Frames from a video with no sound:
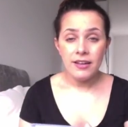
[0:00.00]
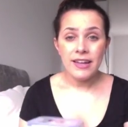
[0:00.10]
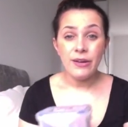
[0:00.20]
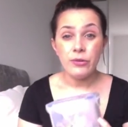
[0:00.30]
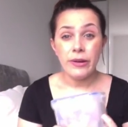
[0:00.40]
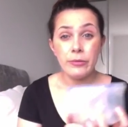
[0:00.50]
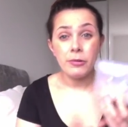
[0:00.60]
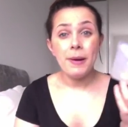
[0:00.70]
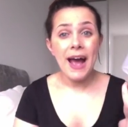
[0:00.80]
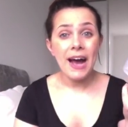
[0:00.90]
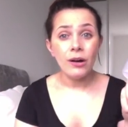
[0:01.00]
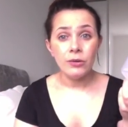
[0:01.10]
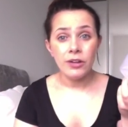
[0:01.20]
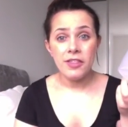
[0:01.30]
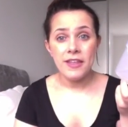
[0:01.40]
It was it was a
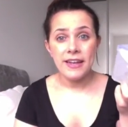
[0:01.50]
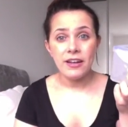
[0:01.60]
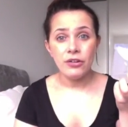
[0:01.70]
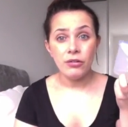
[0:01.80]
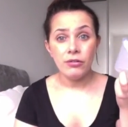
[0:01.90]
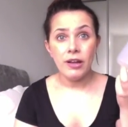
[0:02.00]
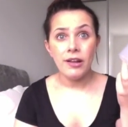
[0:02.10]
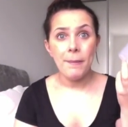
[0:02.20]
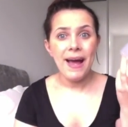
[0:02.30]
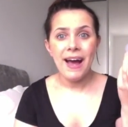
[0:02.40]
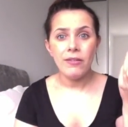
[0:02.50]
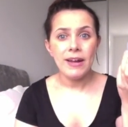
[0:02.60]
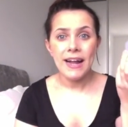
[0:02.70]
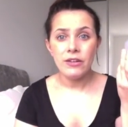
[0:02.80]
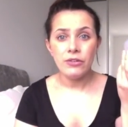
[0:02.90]
pound, I think, and you're in like
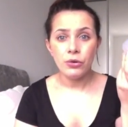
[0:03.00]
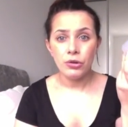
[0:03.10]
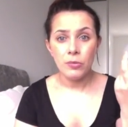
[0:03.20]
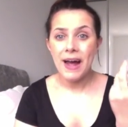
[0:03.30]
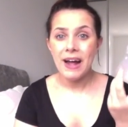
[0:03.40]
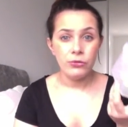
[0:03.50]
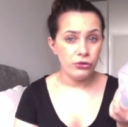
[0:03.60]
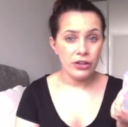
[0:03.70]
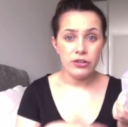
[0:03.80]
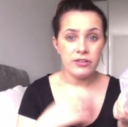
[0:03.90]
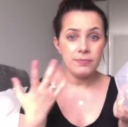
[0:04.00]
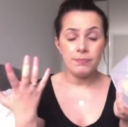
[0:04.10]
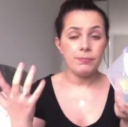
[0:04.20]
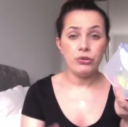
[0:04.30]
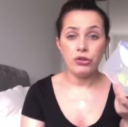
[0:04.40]
Poundland or your pound stretcher
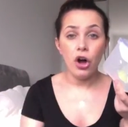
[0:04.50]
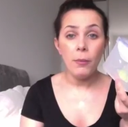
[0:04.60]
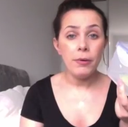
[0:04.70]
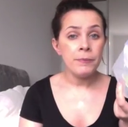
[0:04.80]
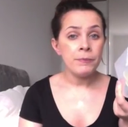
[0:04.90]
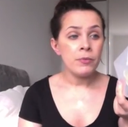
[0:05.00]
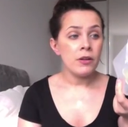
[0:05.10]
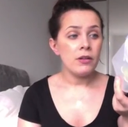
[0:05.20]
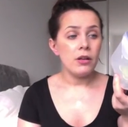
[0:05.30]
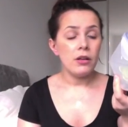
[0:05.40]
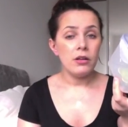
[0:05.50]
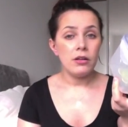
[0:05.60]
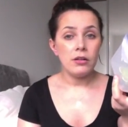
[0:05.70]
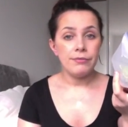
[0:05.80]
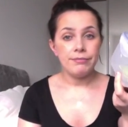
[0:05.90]
shop.
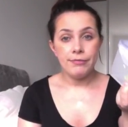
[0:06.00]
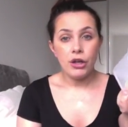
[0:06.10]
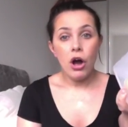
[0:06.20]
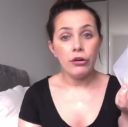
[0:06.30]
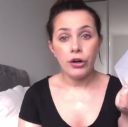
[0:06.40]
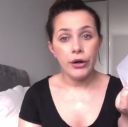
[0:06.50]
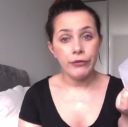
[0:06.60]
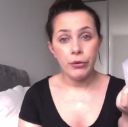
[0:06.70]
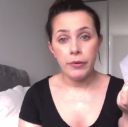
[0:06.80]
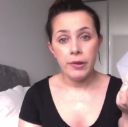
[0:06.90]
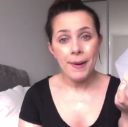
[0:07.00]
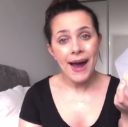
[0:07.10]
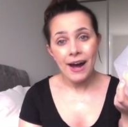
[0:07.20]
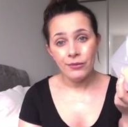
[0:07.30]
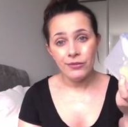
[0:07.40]
You can't go wrong with a
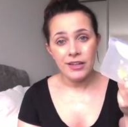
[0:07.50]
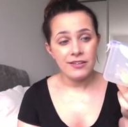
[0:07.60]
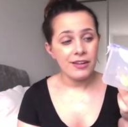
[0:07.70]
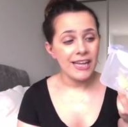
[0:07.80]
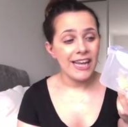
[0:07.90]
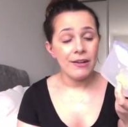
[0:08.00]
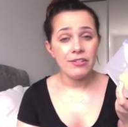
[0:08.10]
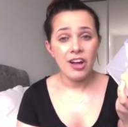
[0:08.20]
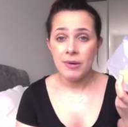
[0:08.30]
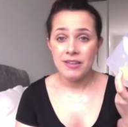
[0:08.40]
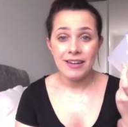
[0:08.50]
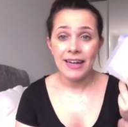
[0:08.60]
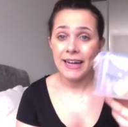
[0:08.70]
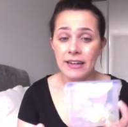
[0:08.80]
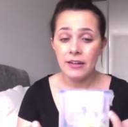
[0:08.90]
pound, and it's going to keep your dummies
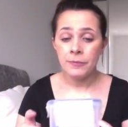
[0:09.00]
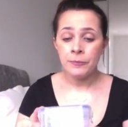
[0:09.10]
clean.